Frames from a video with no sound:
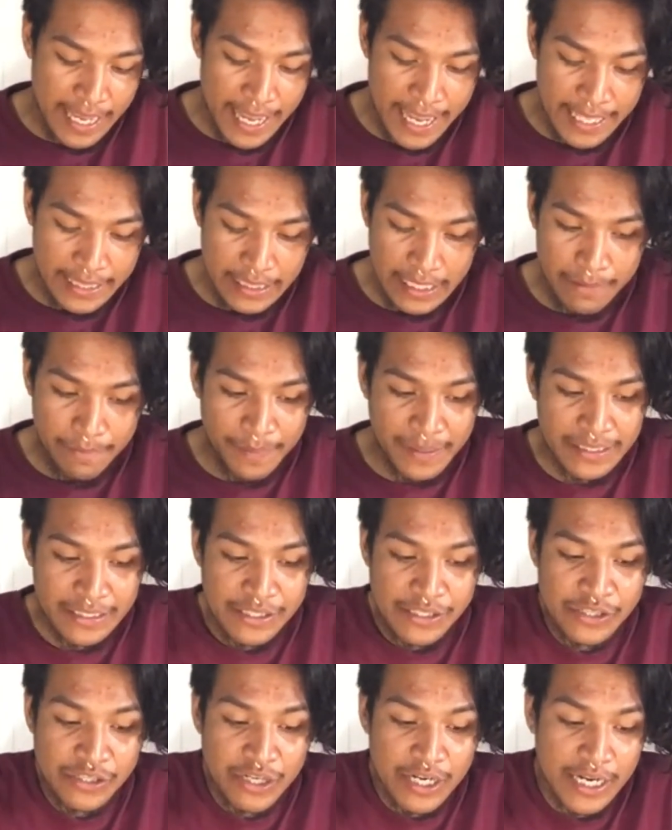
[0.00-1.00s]
end up in the
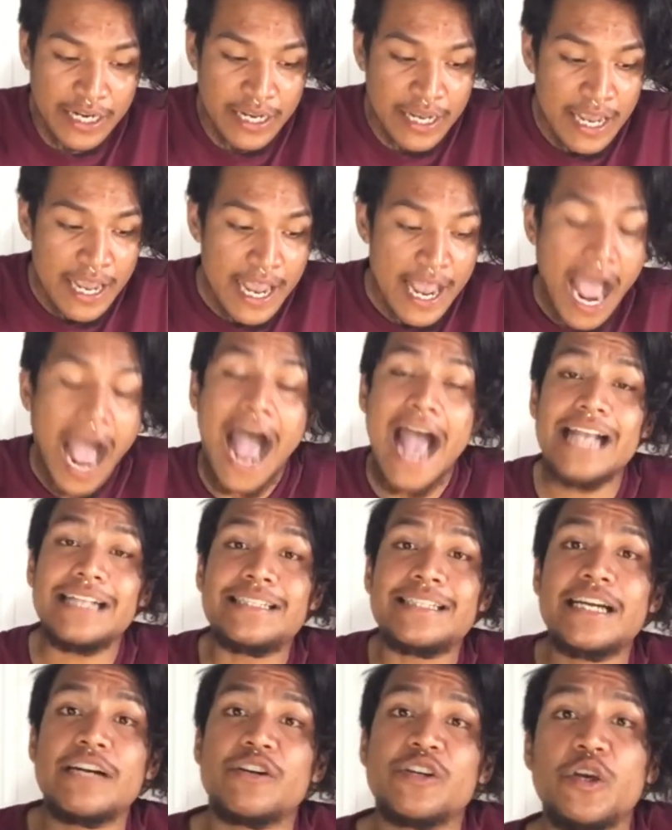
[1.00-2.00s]
street. I
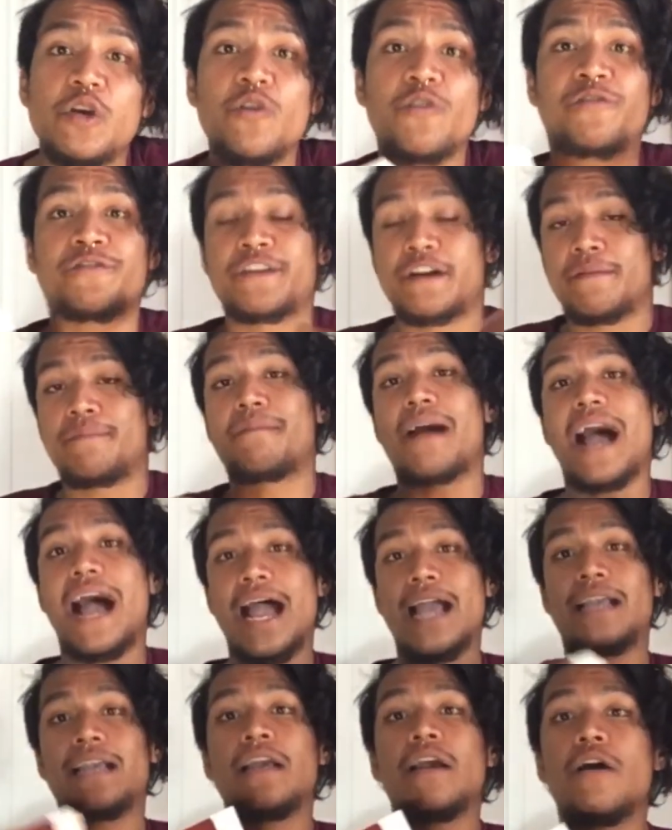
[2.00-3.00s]
tell you from
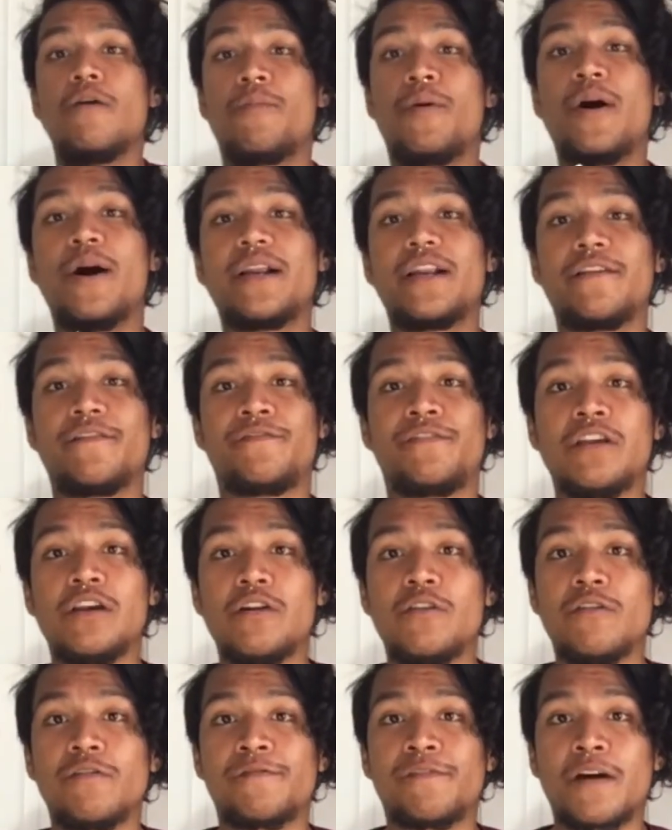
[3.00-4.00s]
my point of
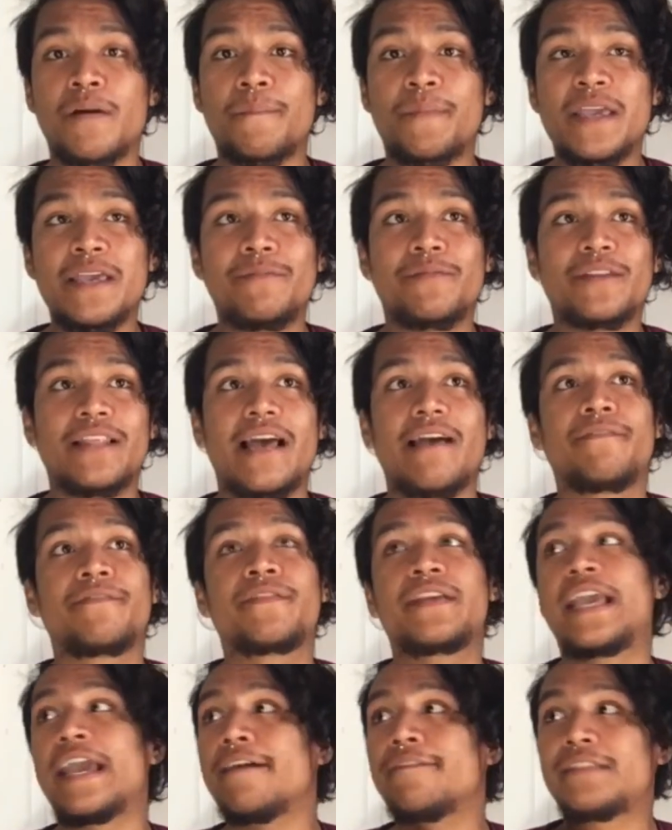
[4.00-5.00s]
view, from people that
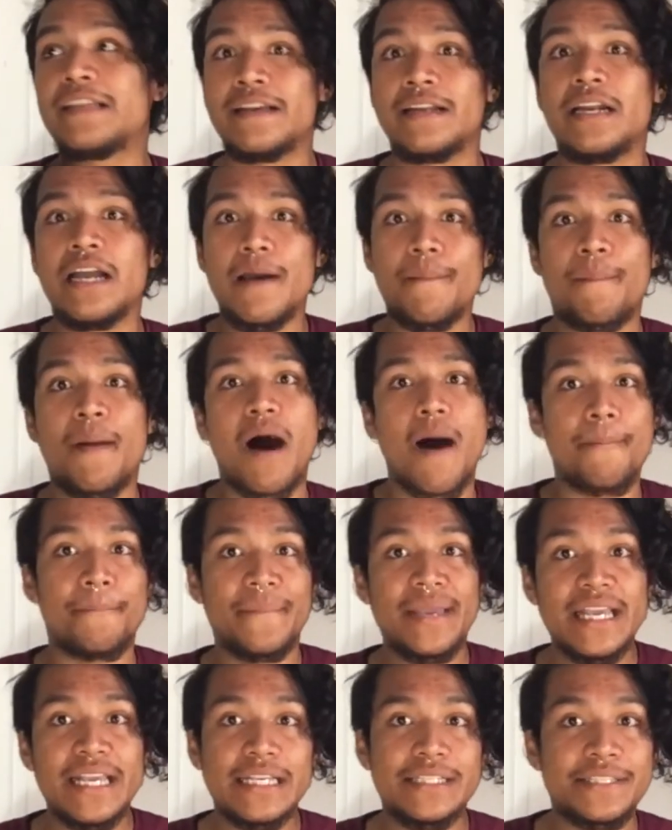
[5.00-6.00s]
have given up on
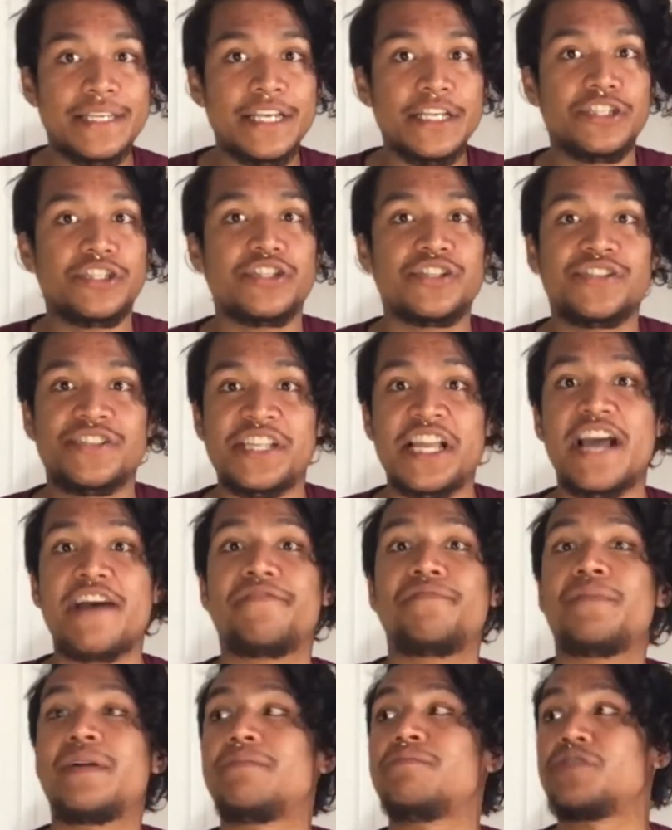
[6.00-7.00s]
me, teachers,
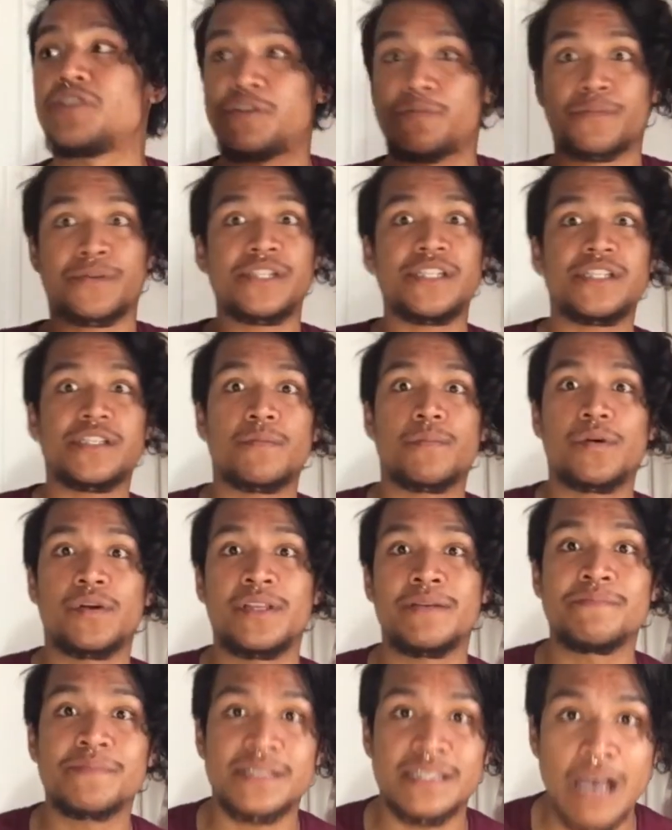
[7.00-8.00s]
staff members, principal
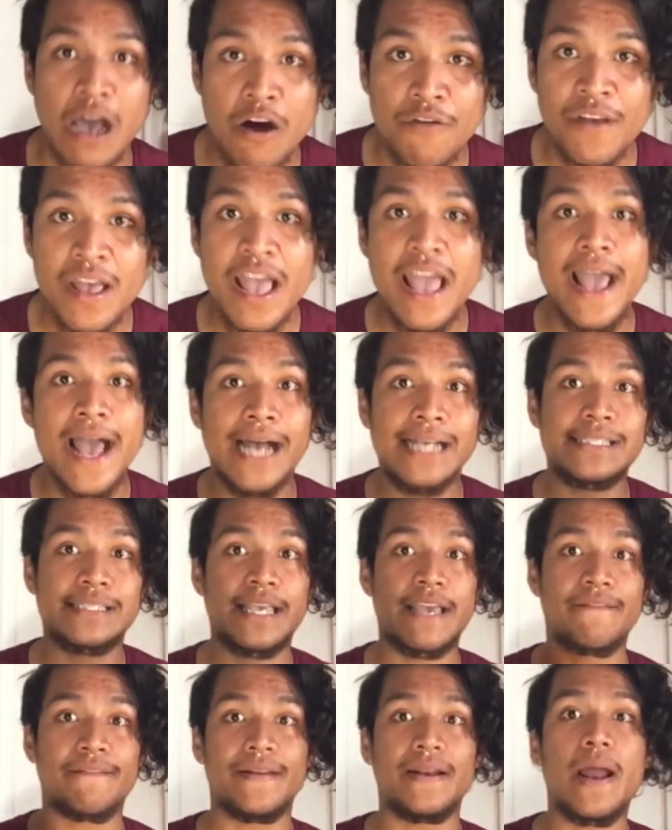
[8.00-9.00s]
himself has
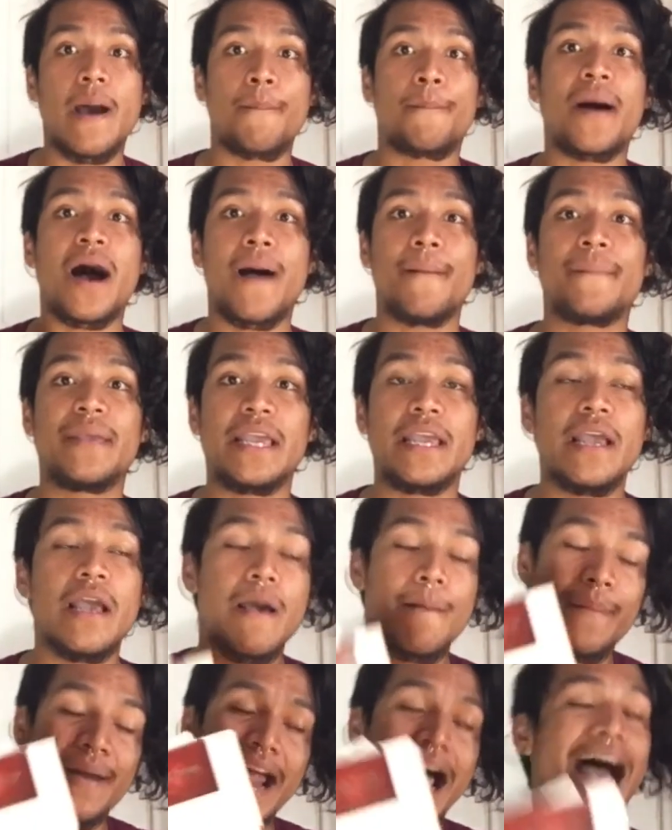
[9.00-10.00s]
given up on me.
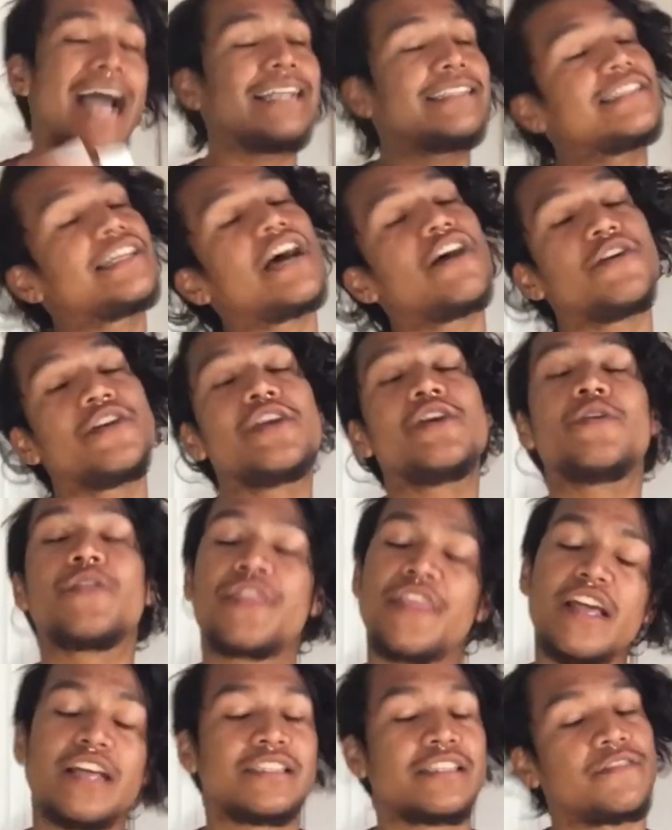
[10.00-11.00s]
But I tell you
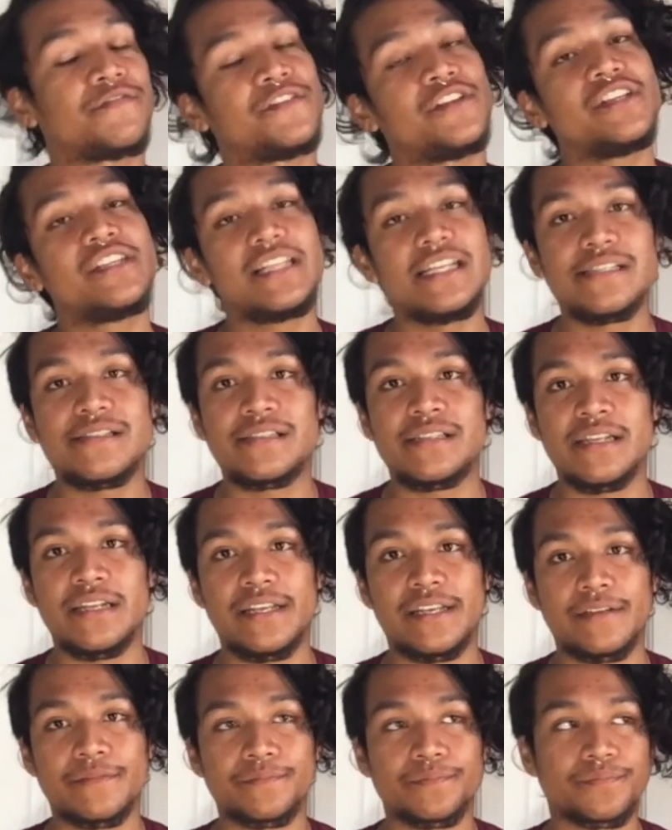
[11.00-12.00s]
this, if you're
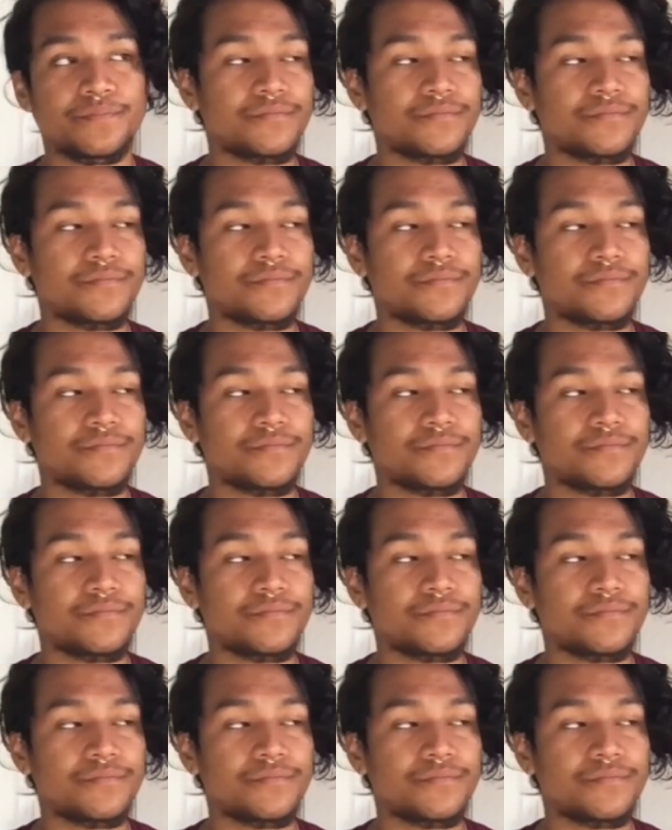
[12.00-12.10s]
listening,